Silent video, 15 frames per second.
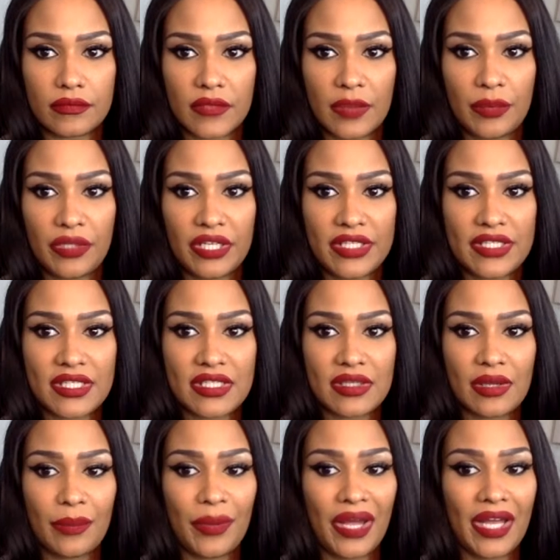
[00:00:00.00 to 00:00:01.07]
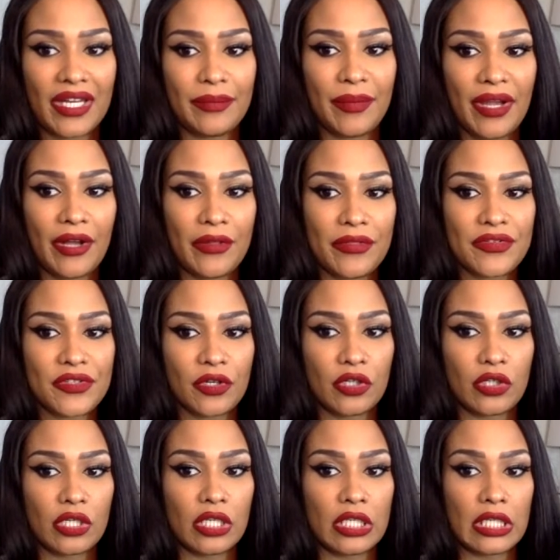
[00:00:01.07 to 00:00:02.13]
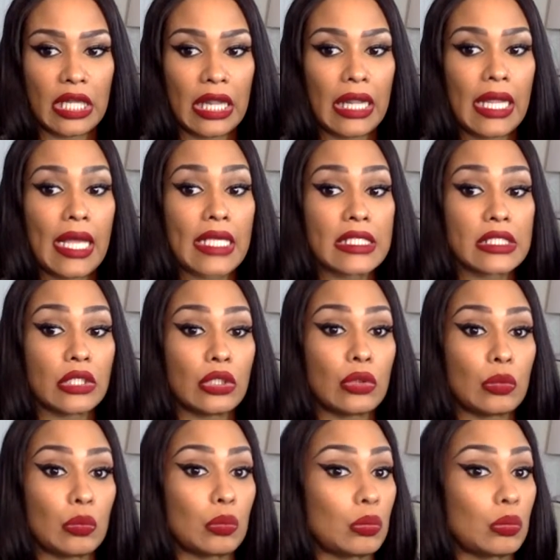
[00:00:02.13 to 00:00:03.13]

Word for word: And plus, it's, potty mouths are unclassy.